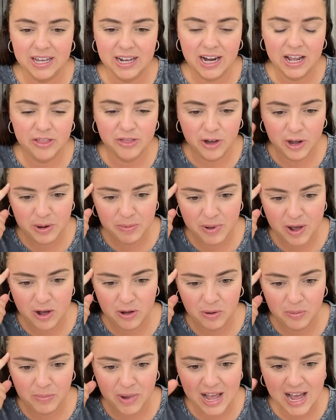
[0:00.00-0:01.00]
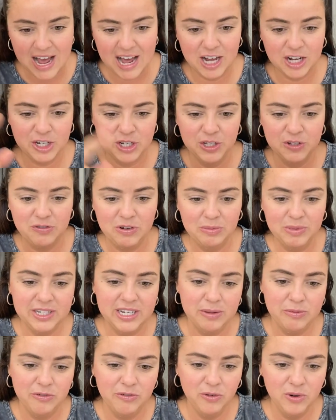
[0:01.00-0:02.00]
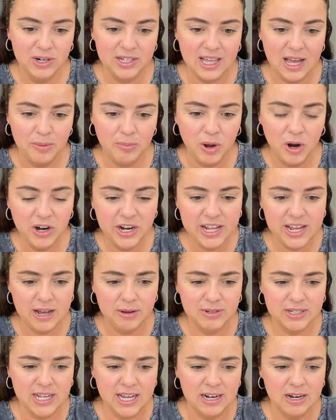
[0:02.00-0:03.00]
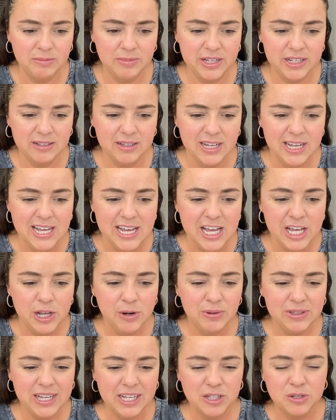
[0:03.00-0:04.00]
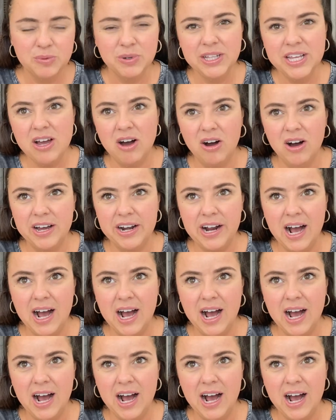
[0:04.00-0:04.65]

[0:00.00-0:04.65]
And I thought about my actions from the day before at that party I was at. And I'm like, you know, that's really odd.